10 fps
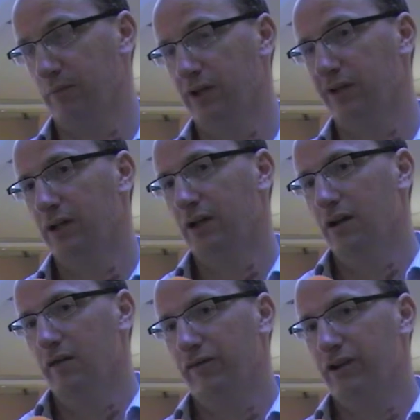But
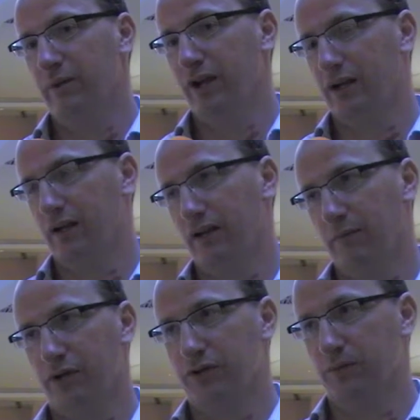fundamentally, I
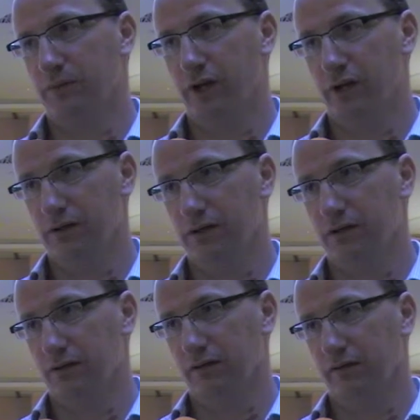think most
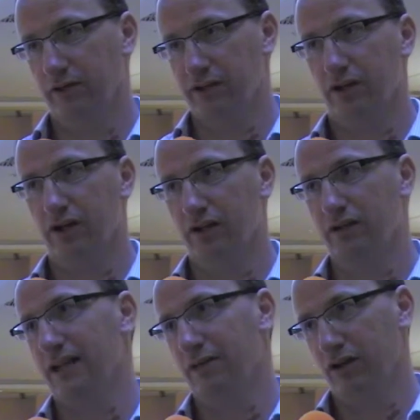operators have decided
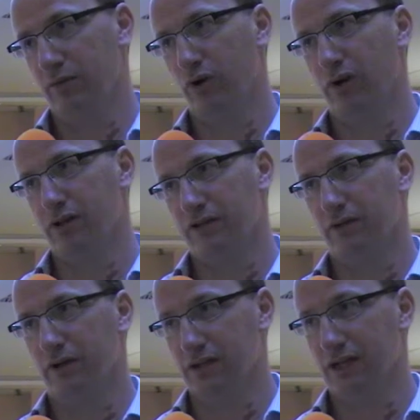that downloadable clients
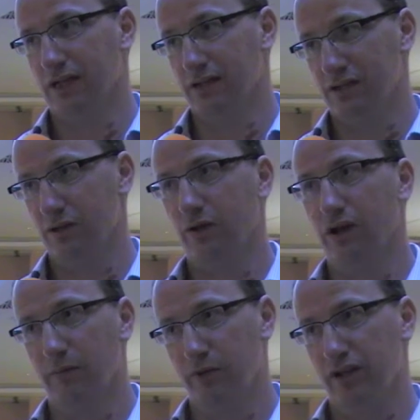for RCS is not
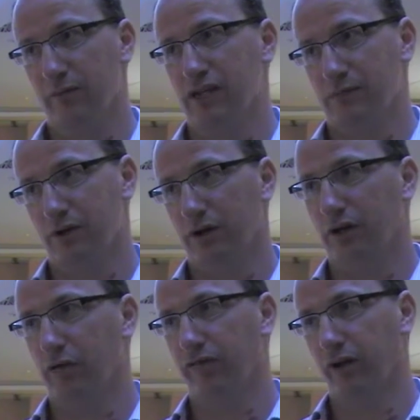going to be the mass
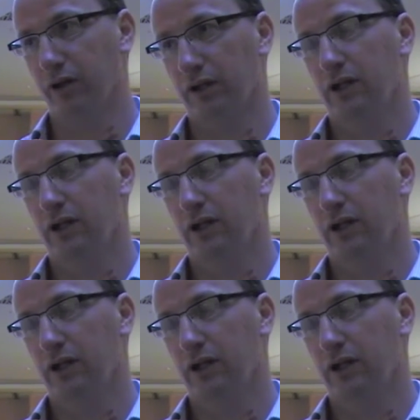market offer.